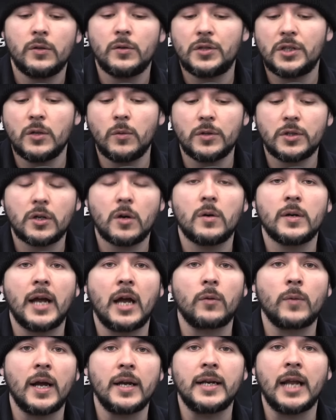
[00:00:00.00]
see what's going on
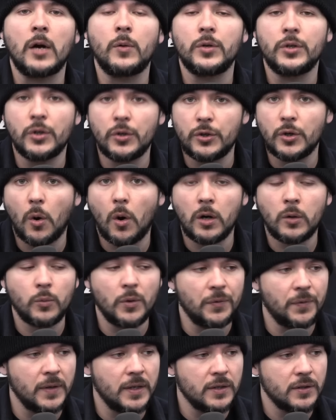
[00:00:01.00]
right now in New York
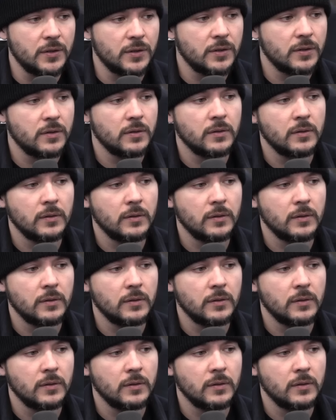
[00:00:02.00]
with these,